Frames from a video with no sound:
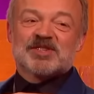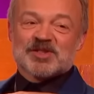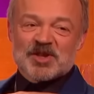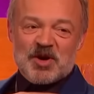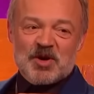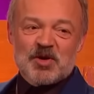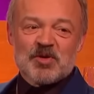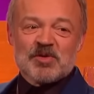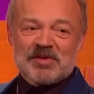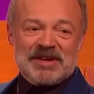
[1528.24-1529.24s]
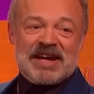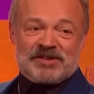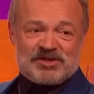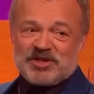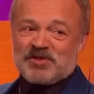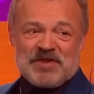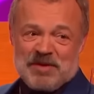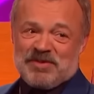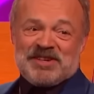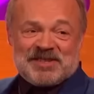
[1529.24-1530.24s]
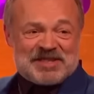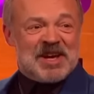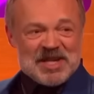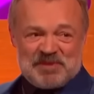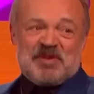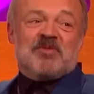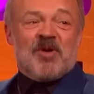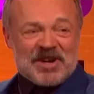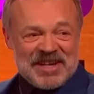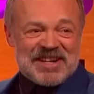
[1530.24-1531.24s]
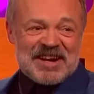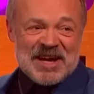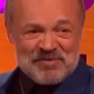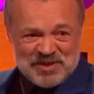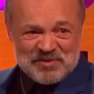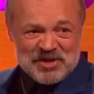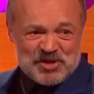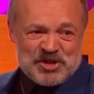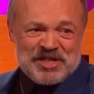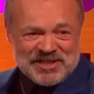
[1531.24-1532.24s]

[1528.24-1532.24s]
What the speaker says: so gangster fabulous to be walking down Hampstead with a cheetah.